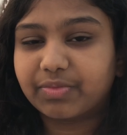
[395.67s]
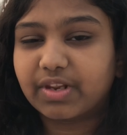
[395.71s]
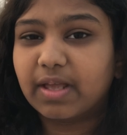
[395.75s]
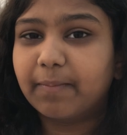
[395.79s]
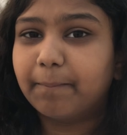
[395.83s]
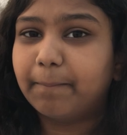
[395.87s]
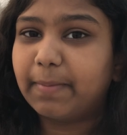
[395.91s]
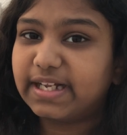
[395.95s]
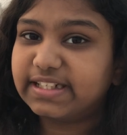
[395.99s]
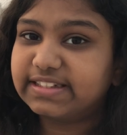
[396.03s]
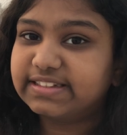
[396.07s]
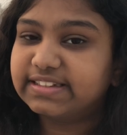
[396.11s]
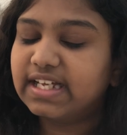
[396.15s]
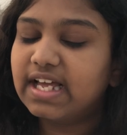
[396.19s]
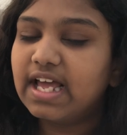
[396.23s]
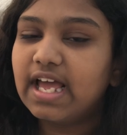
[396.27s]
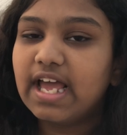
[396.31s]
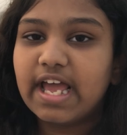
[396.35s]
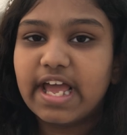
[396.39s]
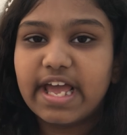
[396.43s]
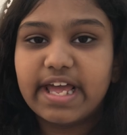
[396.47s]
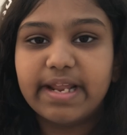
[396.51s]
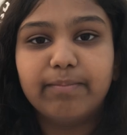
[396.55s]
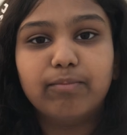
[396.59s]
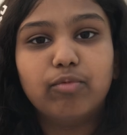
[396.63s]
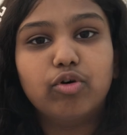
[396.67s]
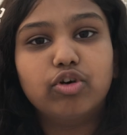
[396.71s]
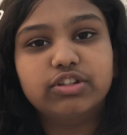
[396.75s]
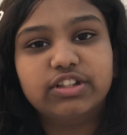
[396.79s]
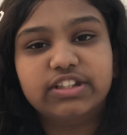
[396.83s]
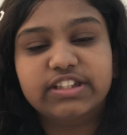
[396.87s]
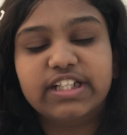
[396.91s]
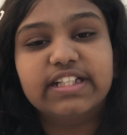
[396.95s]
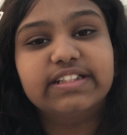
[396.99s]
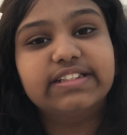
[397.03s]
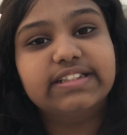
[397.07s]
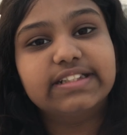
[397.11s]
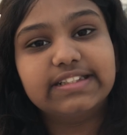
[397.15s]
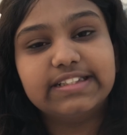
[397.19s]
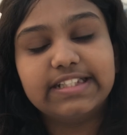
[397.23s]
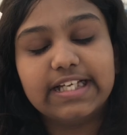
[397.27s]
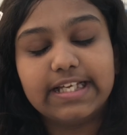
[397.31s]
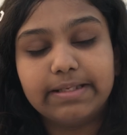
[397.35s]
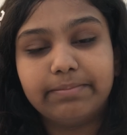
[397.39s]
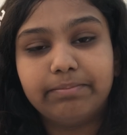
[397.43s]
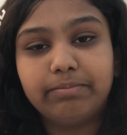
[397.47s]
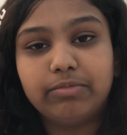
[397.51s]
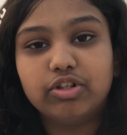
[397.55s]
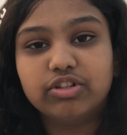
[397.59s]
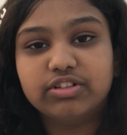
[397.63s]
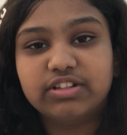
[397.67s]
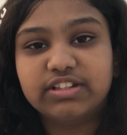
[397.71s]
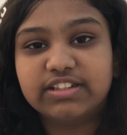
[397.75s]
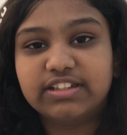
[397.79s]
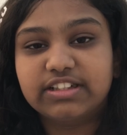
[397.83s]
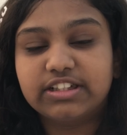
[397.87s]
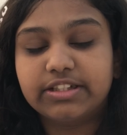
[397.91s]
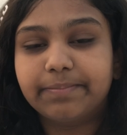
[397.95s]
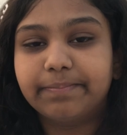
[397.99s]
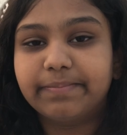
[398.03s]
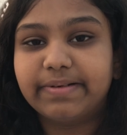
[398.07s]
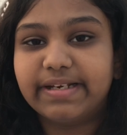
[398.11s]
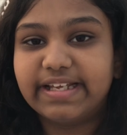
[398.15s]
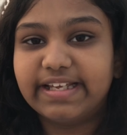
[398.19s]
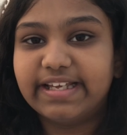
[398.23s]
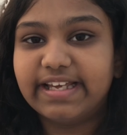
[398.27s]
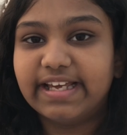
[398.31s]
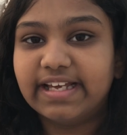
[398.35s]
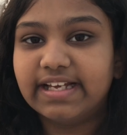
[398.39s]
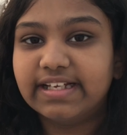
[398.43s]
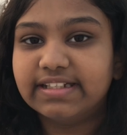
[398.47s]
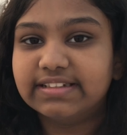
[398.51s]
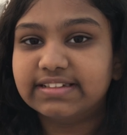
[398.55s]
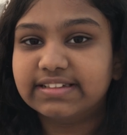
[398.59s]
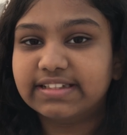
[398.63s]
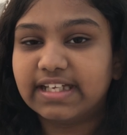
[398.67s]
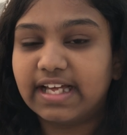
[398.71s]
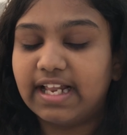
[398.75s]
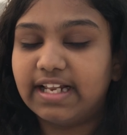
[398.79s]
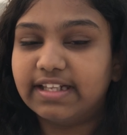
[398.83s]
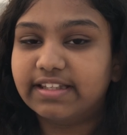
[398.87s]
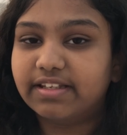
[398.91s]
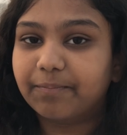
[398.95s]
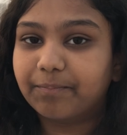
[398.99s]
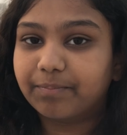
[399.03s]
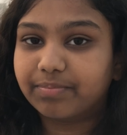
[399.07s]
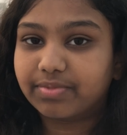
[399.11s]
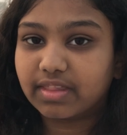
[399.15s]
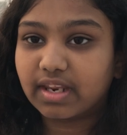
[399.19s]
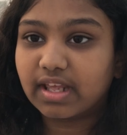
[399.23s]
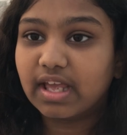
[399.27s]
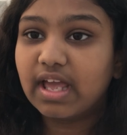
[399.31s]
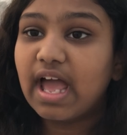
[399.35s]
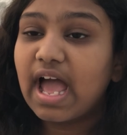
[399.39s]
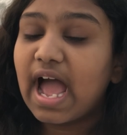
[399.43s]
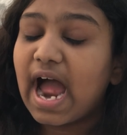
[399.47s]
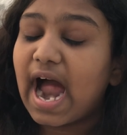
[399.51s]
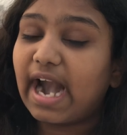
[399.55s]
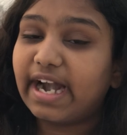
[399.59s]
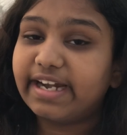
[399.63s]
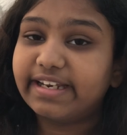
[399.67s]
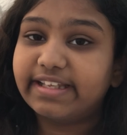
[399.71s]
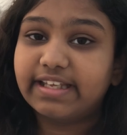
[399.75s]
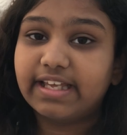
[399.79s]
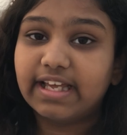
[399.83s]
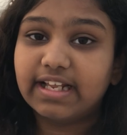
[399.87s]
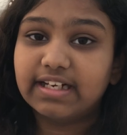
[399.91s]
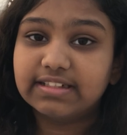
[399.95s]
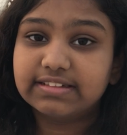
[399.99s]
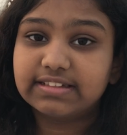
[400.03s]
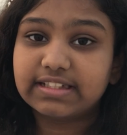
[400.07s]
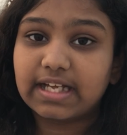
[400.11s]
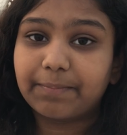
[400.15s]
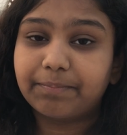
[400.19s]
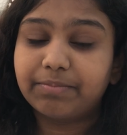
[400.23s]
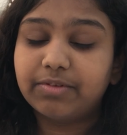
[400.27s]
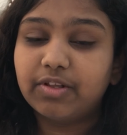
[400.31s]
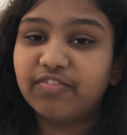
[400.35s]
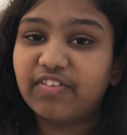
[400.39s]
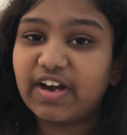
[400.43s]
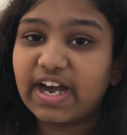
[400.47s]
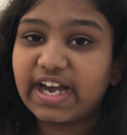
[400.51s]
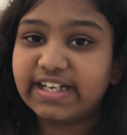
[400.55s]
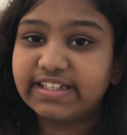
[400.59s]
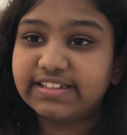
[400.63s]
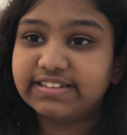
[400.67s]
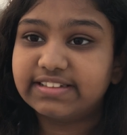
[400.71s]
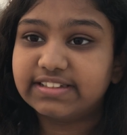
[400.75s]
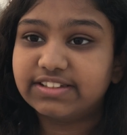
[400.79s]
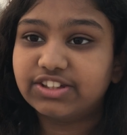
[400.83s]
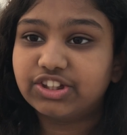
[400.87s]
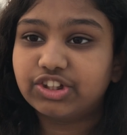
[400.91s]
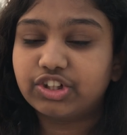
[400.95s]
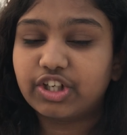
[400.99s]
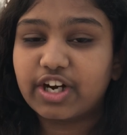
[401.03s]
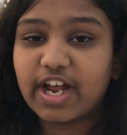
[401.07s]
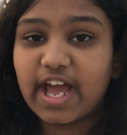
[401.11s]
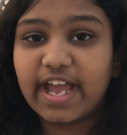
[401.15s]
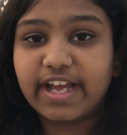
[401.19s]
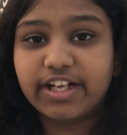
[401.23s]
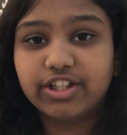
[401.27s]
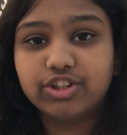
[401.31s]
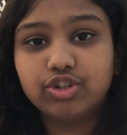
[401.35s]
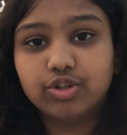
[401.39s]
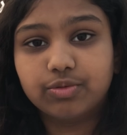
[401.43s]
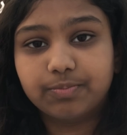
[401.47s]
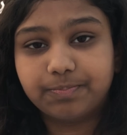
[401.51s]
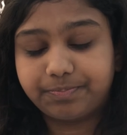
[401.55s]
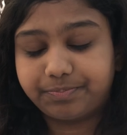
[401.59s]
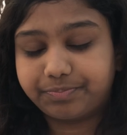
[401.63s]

But in most cases, the immune system regains health and kills up the viruses, trying to